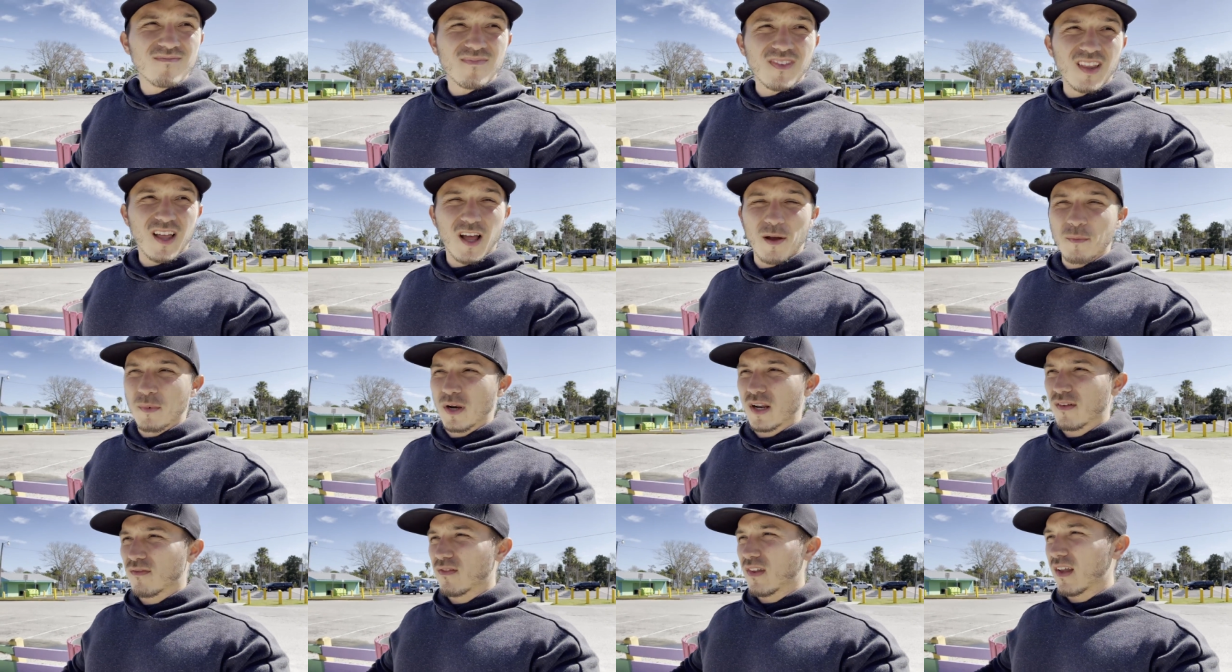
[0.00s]
um,
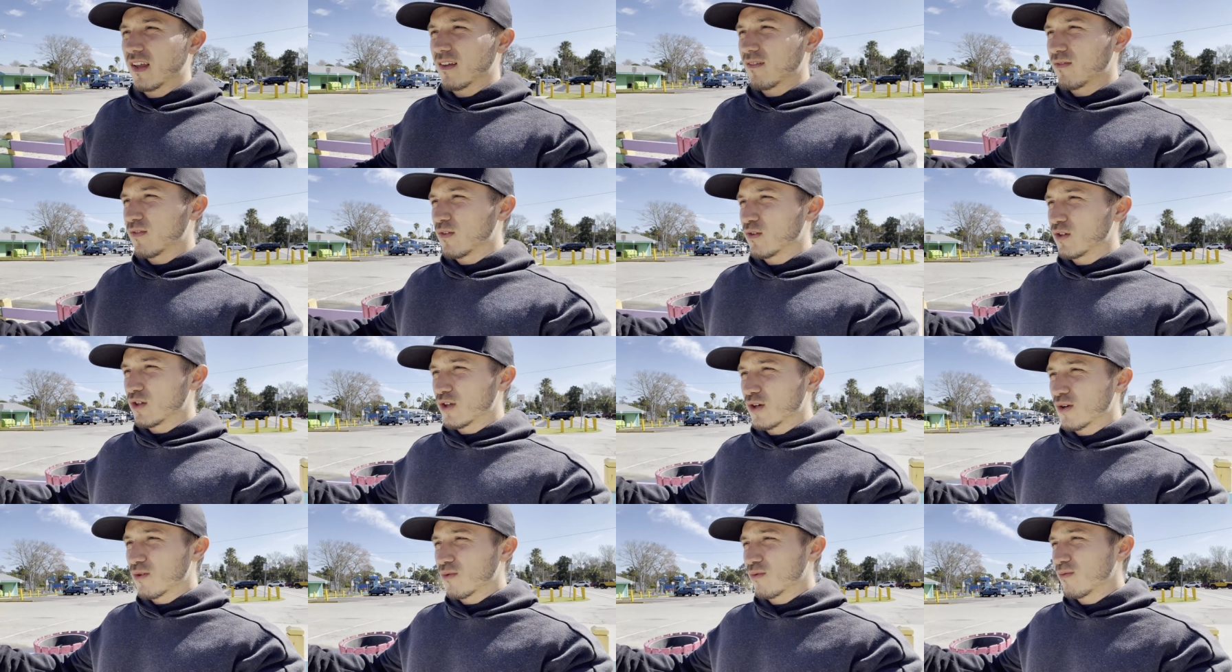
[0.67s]
and if they, if you
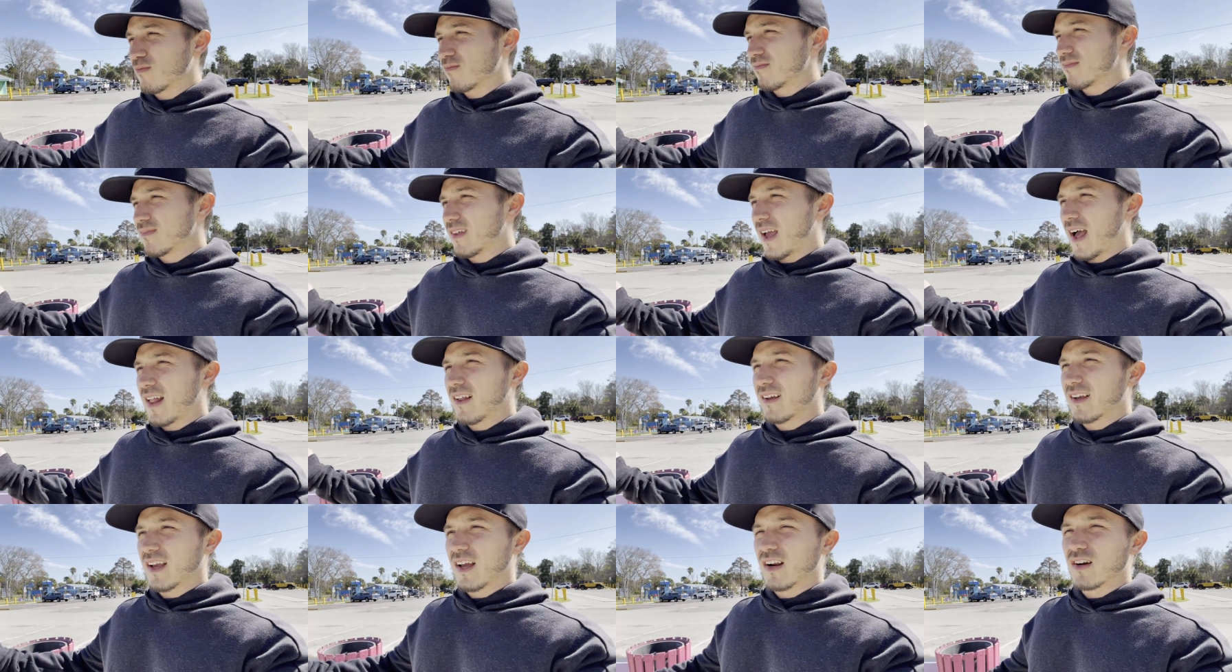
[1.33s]
do, the
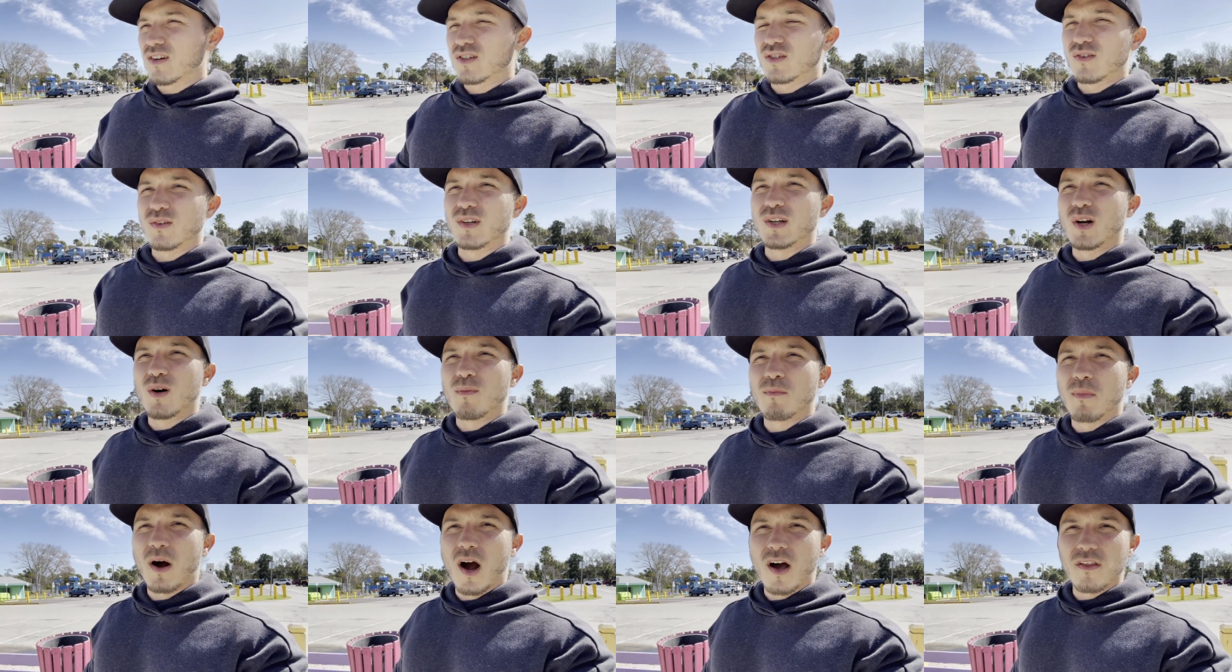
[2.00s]
alligators really
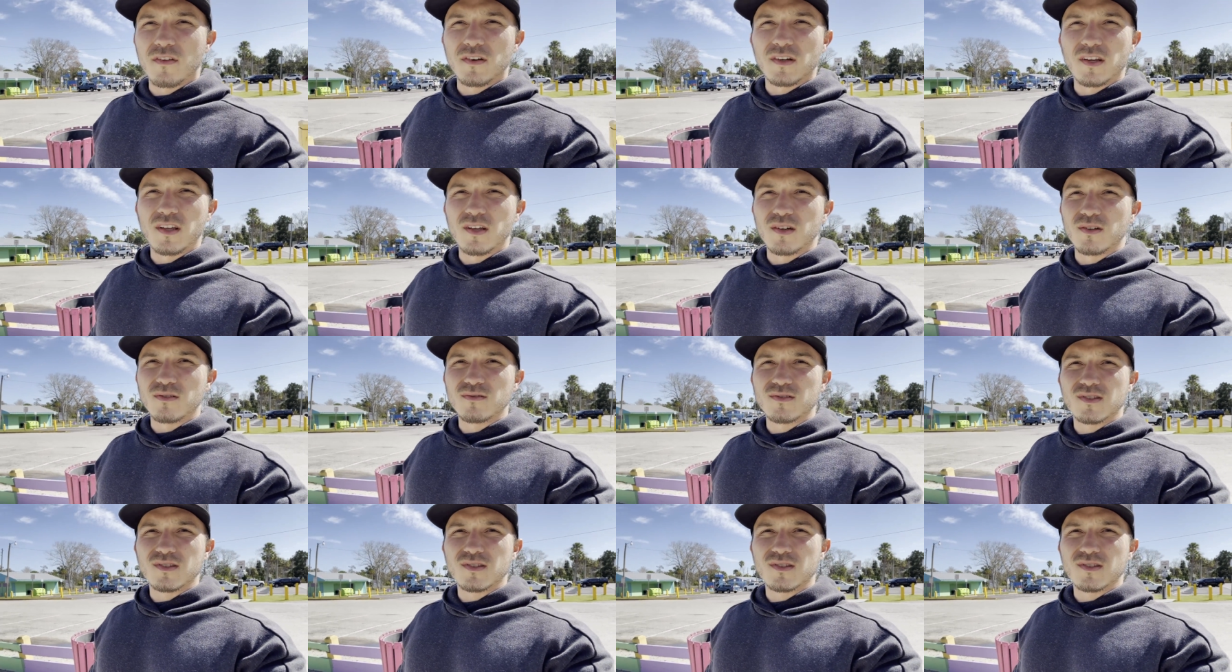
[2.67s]
don't bother you.